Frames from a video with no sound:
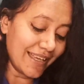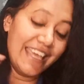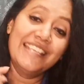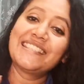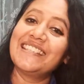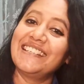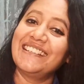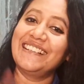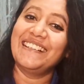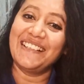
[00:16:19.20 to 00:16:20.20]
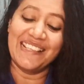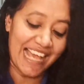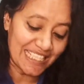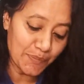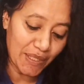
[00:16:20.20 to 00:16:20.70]
is
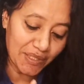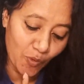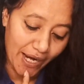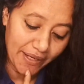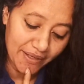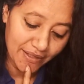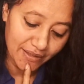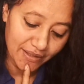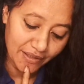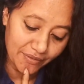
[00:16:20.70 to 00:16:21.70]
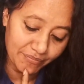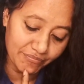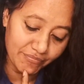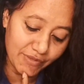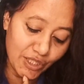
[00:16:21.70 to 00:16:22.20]
last but one,
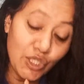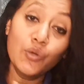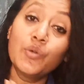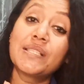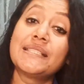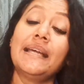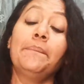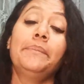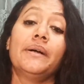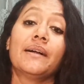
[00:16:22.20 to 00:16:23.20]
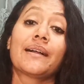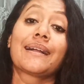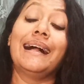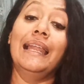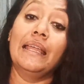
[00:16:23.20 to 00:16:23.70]
used up
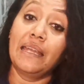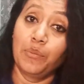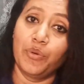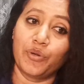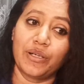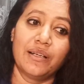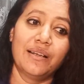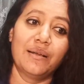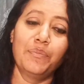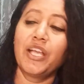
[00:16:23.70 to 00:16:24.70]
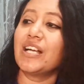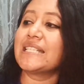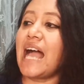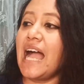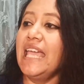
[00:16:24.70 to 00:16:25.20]
coloring book,
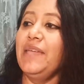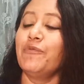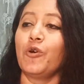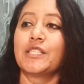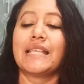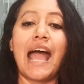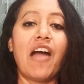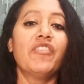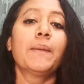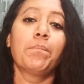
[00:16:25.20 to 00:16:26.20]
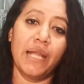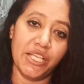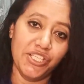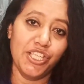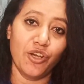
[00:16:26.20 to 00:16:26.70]
because I was having
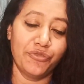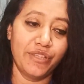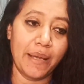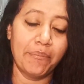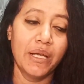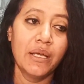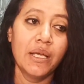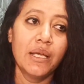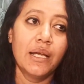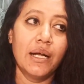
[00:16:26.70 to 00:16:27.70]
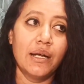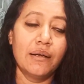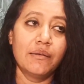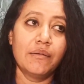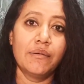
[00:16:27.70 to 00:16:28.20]
plenty of them.
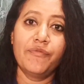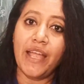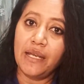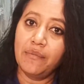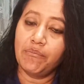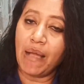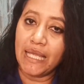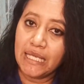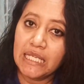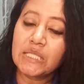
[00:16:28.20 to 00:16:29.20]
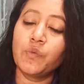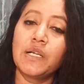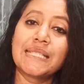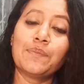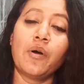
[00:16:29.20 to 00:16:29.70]
When my kids
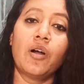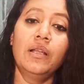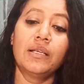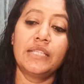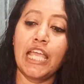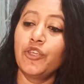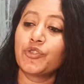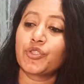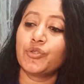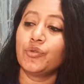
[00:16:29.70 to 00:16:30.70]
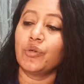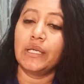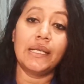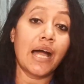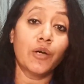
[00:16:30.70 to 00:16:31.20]
were small, they used to
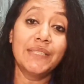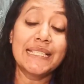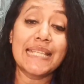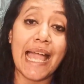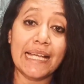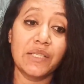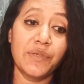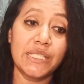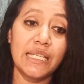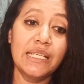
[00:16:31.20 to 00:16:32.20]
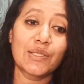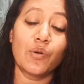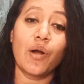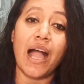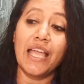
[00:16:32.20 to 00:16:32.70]
love this activity,
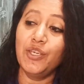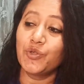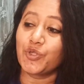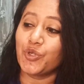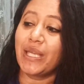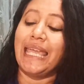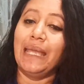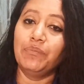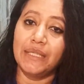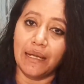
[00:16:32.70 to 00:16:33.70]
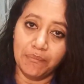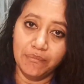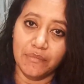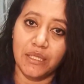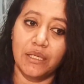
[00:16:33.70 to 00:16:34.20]
so I used to keep
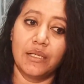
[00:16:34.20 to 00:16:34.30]
them.